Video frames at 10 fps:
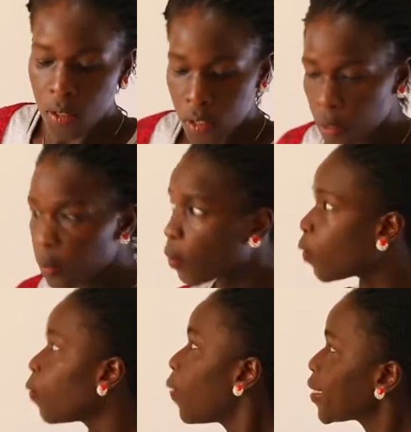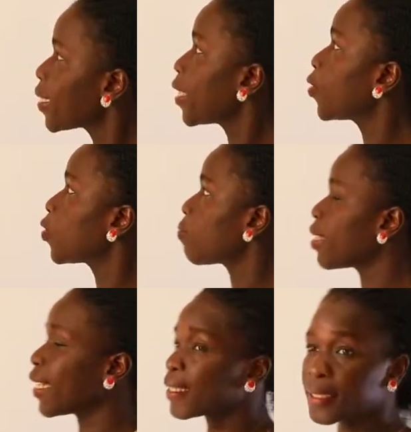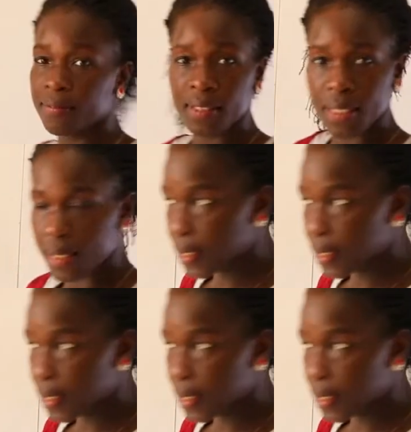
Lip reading: So, what are economic activities